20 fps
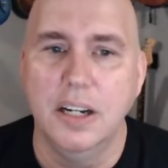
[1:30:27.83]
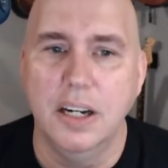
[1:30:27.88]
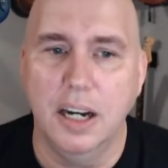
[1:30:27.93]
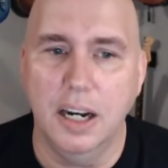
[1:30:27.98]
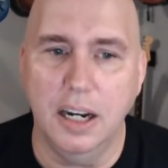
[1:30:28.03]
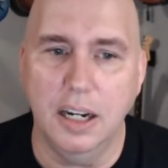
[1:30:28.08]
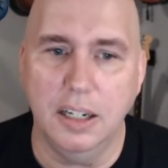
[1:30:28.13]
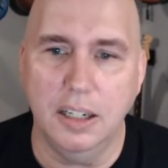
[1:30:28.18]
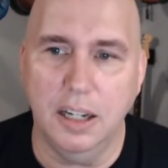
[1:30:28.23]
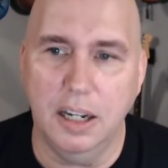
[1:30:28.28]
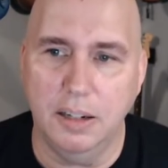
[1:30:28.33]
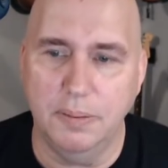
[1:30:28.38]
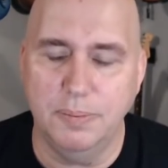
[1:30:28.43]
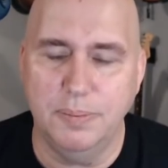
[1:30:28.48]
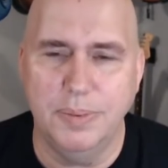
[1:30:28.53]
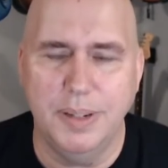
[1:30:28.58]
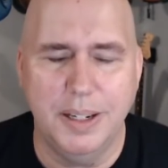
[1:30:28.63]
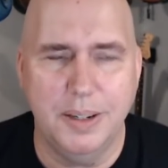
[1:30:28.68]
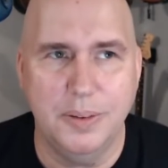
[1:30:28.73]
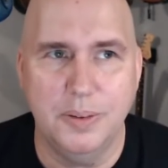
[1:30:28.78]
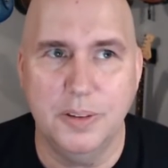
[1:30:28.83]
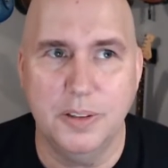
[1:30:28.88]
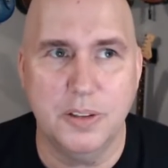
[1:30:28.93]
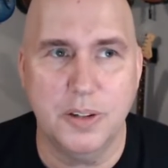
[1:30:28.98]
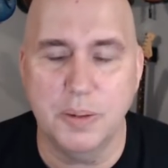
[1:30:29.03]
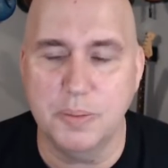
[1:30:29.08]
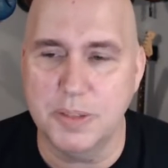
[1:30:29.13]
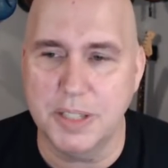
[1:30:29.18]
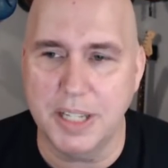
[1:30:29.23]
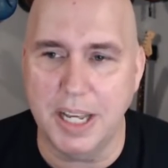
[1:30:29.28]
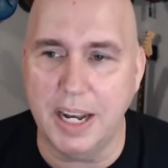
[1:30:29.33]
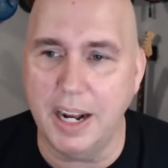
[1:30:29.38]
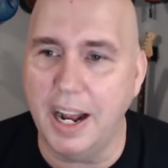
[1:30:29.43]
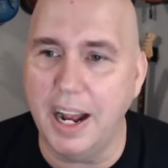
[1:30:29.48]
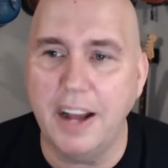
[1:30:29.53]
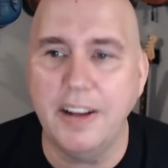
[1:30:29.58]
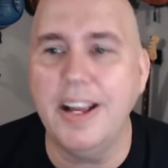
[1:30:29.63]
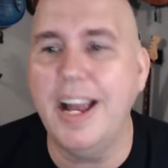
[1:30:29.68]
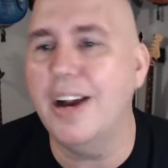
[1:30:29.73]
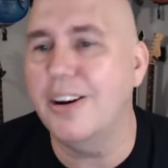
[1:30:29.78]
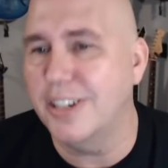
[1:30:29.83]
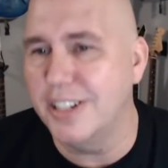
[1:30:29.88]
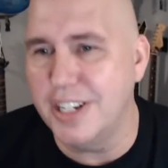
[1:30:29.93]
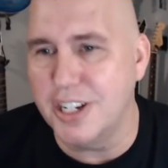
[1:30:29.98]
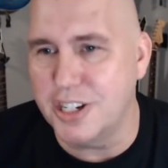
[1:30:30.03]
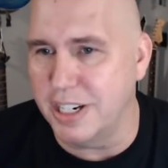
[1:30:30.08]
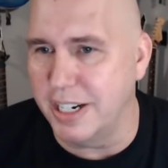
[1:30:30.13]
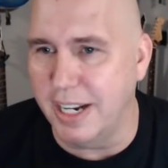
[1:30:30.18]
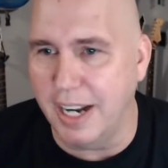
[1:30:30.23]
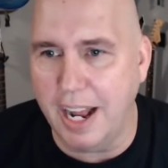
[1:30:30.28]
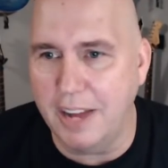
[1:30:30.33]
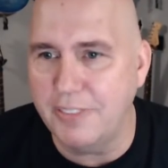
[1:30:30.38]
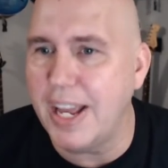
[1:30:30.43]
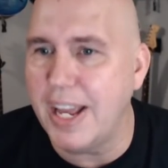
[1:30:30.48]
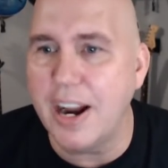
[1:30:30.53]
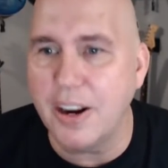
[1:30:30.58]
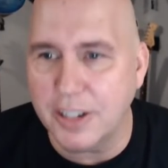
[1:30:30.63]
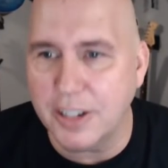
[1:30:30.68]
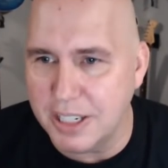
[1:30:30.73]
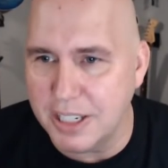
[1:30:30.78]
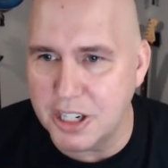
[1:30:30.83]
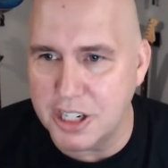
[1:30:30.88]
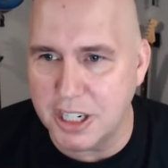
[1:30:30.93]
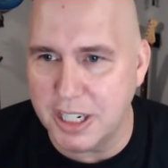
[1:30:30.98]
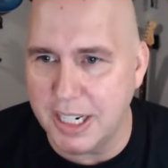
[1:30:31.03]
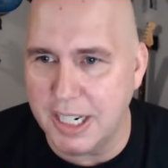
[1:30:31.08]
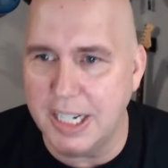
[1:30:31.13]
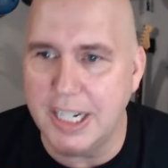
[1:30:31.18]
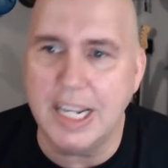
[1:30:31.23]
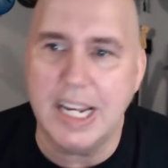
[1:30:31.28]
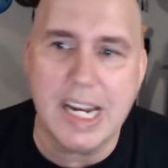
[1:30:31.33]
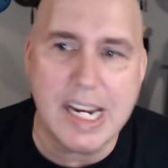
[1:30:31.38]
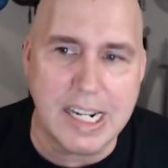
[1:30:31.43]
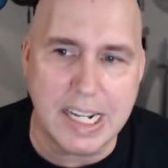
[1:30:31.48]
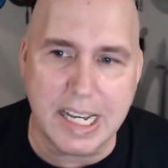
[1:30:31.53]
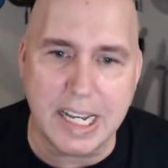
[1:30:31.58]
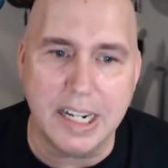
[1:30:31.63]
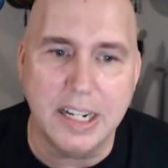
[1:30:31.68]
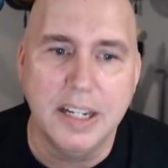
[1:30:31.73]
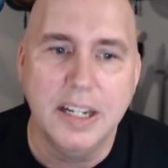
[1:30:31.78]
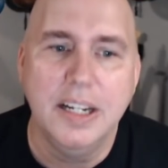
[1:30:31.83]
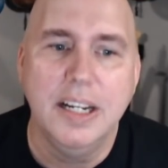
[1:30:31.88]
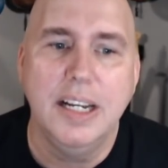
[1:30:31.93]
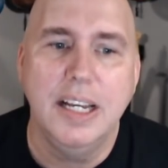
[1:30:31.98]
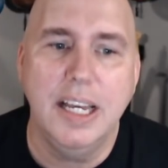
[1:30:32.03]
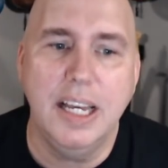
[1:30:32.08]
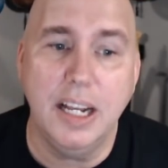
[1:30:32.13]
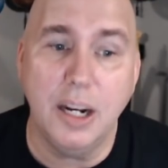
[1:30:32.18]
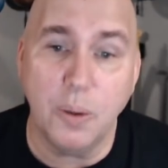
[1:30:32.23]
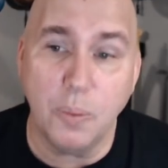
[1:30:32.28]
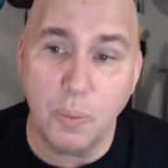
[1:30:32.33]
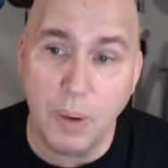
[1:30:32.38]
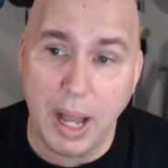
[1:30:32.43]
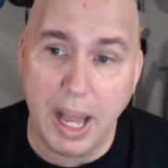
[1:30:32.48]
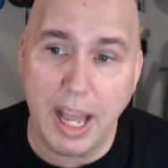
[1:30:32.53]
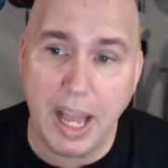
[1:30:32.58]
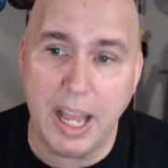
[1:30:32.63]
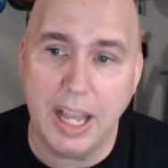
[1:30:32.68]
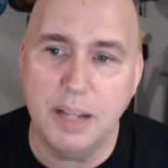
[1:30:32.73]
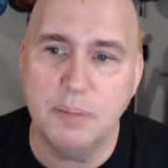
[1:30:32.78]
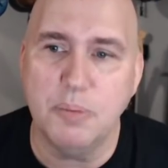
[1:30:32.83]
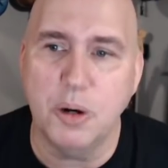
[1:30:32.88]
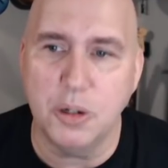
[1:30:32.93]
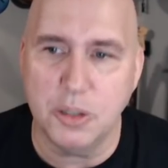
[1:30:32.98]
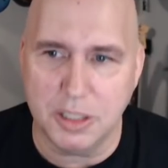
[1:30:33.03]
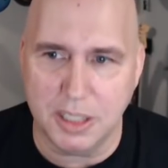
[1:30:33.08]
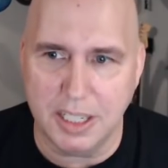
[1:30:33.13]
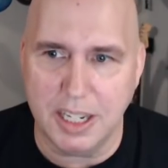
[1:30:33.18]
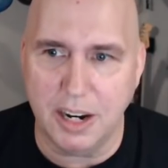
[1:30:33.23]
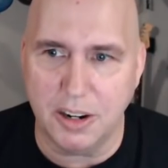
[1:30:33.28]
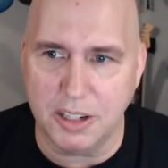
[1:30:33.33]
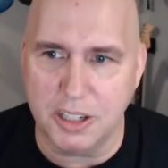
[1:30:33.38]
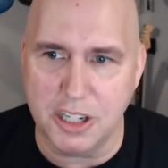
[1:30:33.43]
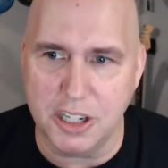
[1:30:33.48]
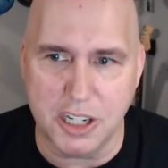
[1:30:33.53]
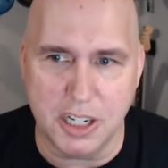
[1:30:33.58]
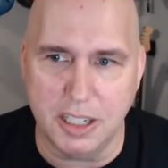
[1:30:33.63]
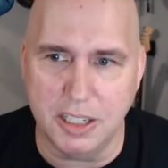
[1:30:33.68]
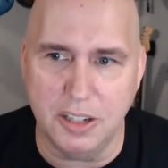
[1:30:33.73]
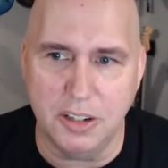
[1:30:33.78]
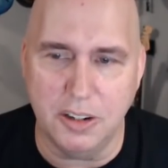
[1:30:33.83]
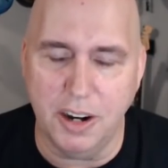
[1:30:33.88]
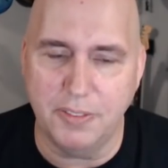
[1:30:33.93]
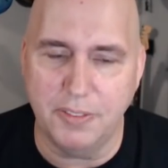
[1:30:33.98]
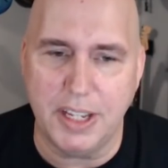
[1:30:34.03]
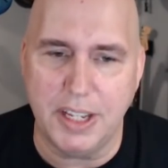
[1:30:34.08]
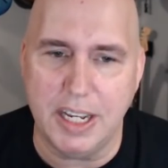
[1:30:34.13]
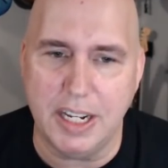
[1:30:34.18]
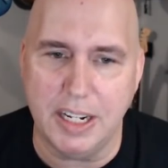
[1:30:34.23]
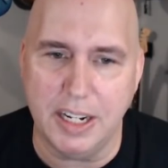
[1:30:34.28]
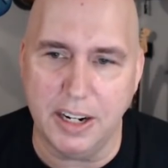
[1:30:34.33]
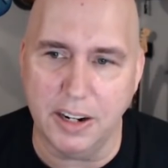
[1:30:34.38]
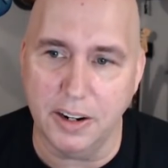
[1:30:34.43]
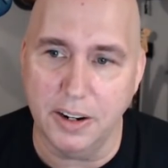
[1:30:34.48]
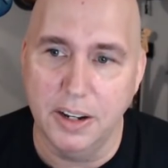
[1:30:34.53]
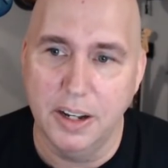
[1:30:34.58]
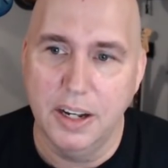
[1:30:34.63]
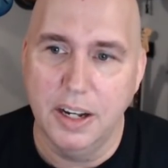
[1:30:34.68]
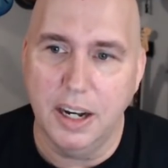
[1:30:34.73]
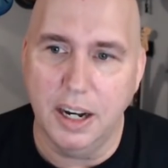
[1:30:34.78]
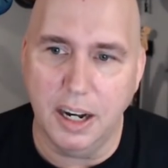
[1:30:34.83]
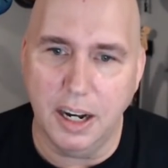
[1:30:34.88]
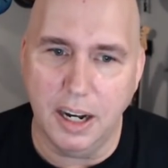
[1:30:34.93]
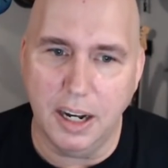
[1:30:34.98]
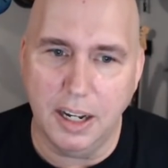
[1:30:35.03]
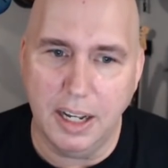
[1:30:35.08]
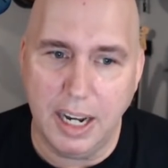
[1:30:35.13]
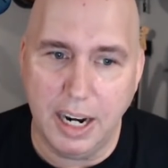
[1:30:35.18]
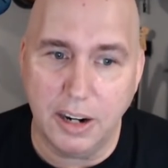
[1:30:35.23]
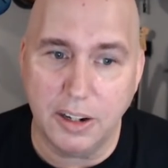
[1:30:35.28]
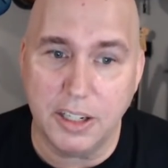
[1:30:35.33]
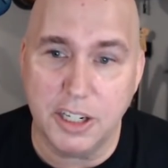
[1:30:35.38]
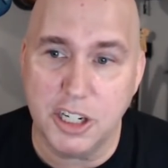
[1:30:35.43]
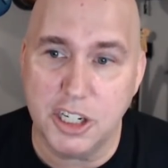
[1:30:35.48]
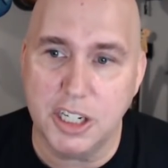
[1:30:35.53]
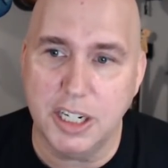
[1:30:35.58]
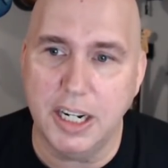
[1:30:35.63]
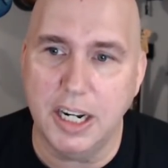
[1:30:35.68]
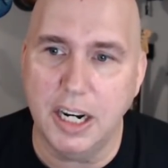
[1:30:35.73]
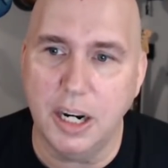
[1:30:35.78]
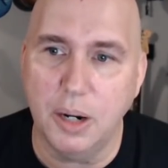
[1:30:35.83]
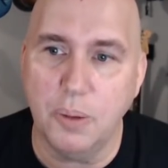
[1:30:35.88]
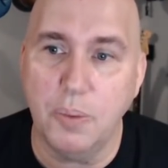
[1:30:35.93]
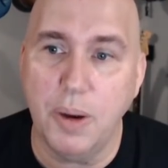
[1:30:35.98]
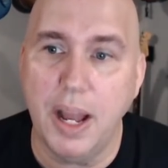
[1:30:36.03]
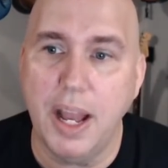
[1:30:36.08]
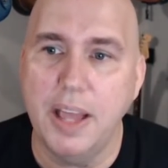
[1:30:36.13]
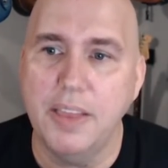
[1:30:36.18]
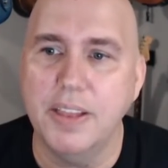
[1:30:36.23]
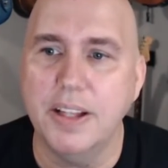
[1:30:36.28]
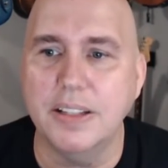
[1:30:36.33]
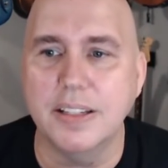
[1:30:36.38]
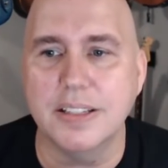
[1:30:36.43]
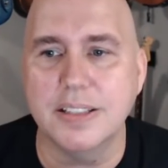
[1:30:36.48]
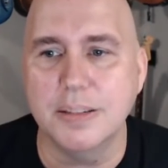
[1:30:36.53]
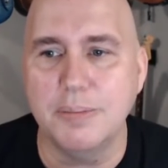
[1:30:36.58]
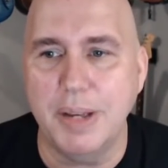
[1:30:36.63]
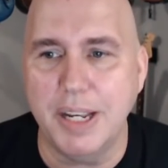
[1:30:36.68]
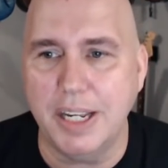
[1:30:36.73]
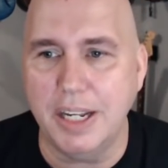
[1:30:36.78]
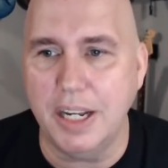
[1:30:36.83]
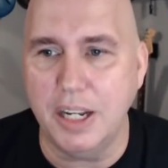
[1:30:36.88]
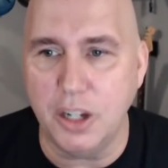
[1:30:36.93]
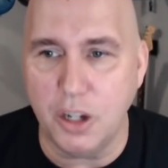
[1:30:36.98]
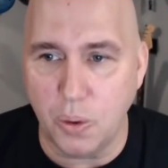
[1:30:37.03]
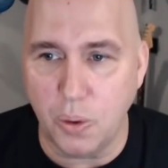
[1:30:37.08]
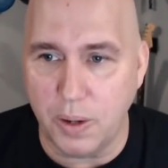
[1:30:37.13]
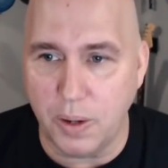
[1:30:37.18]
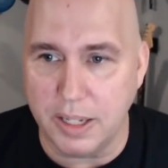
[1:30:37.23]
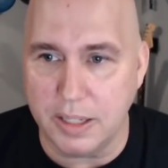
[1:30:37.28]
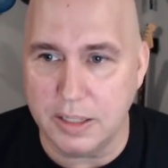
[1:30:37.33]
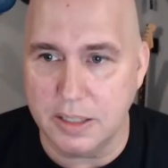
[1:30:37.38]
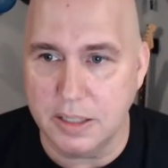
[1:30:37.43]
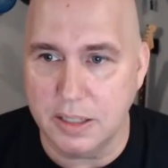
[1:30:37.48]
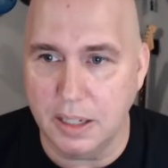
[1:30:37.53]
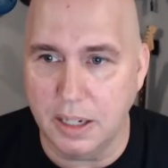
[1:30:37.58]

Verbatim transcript: Uh, uh I don't know what I'm saying. I, air condition it. I have to air condition it and heat it in a way, mostly air conditioning. You don't have to heat here. Uh, air conditioning in a way that doesn't make any noise.